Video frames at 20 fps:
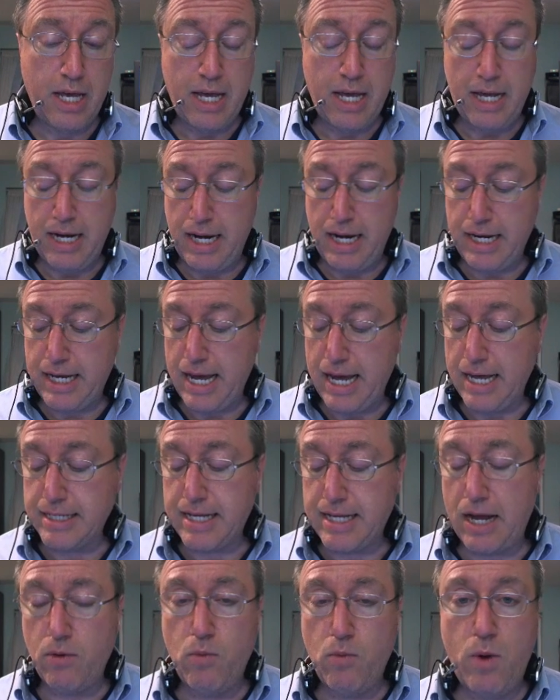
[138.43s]
In any case,
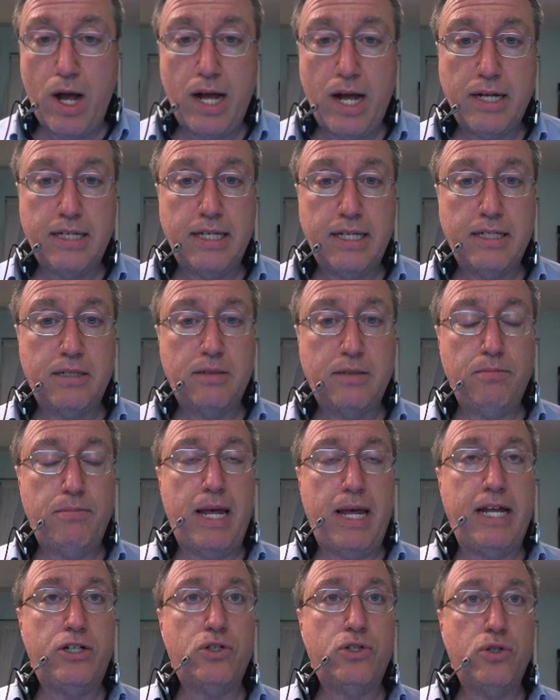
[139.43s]
I want to
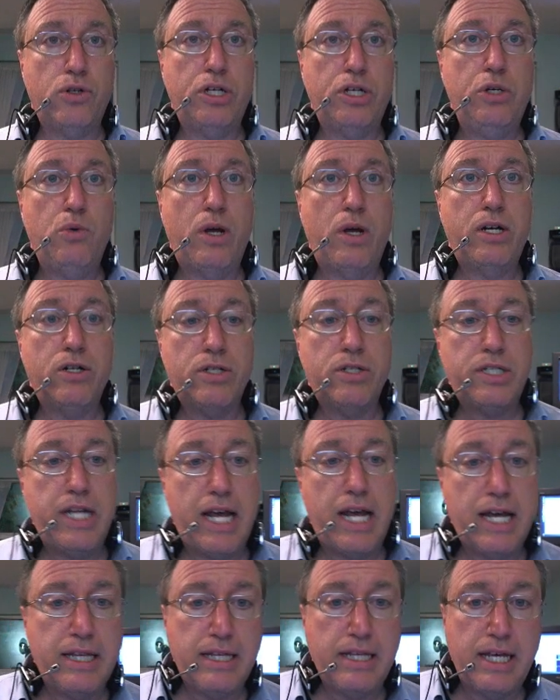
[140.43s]
make sure you
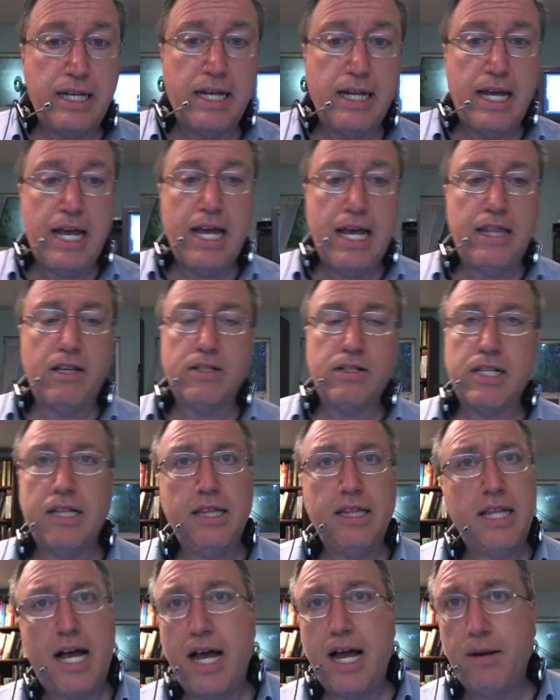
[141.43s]
understand that there's a
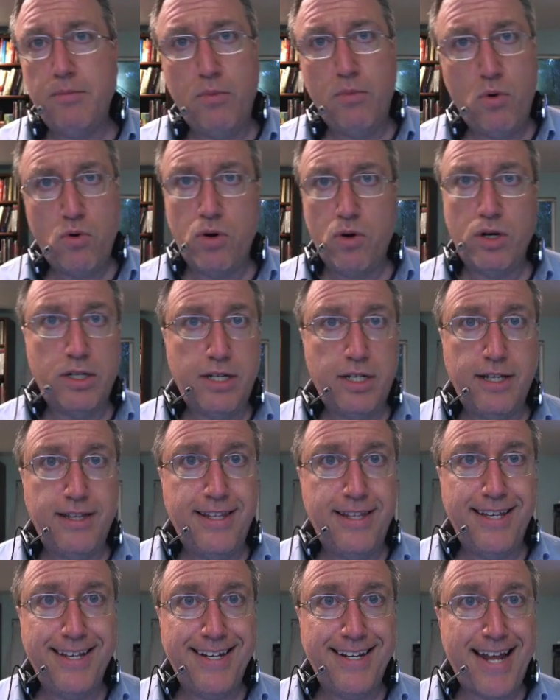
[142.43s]
lot more to
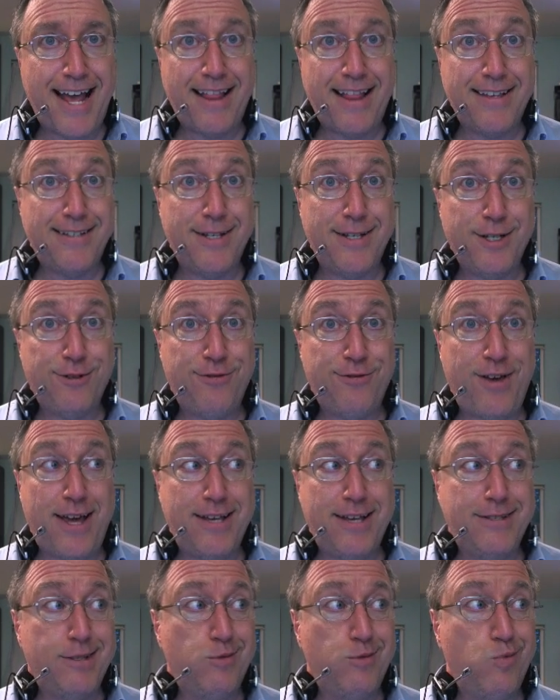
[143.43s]
the analysis
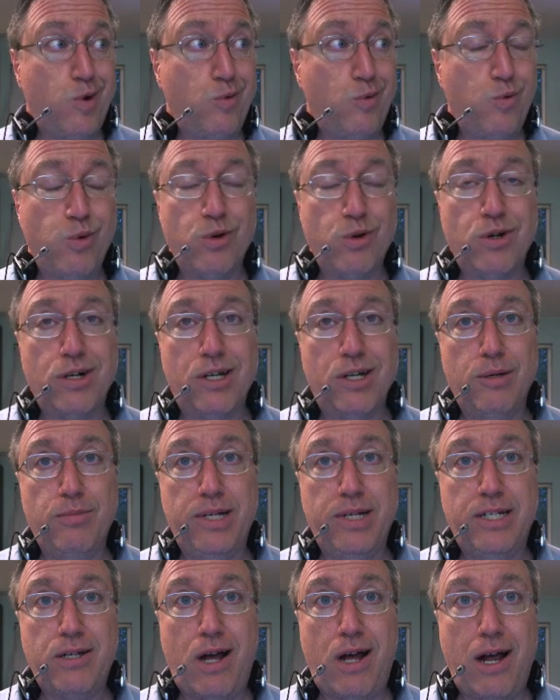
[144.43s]
phase than what we're going to
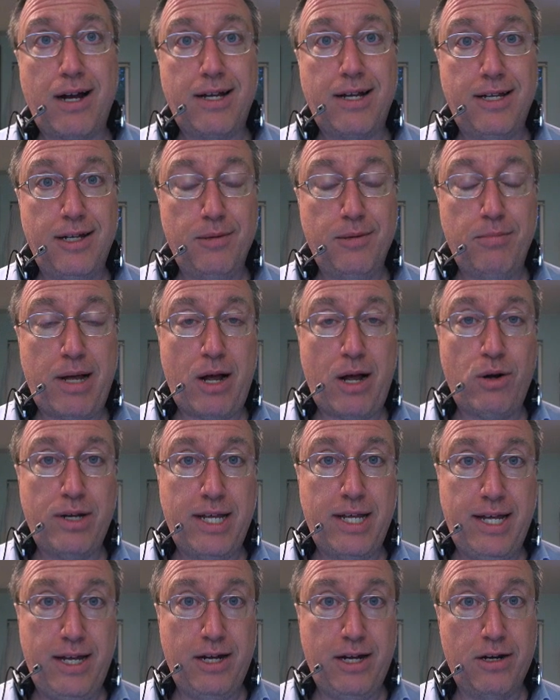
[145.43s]
be talking about
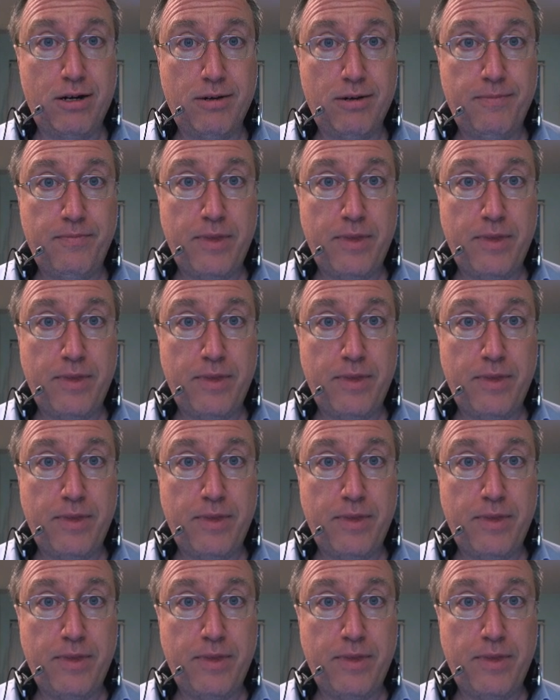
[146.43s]
here.